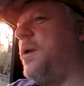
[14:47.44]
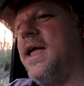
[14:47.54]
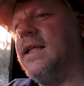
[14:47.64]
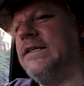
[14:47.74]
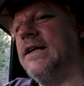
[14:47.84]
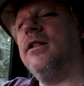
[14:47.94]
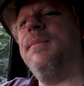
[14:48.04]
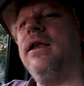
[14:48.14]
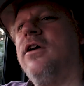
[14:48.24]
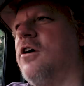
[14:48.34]
when it gets a little
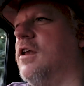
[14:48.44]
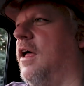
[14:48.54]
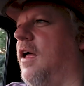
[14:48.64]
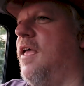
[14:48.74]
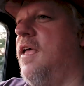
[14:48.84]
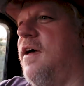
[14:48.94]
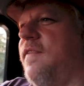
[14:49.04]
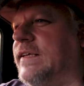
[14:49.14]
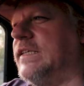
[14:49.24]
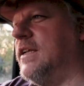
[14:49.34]
bit cooler,
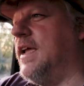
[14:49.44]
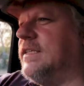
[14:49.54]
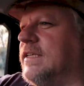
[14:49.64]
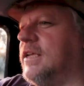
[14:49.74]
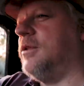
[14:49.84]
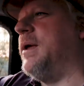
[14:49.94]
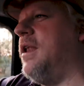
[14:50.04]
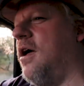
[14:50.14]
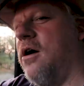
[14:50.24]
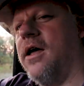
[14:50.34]
the sun gets a little
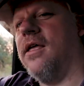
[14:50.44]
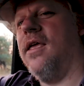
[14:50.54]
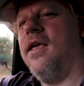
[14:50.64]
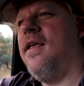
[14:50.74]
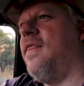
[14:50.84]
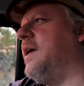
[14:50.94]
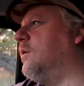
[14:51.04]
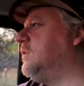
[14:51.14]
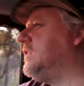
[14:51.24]
bit lower, they all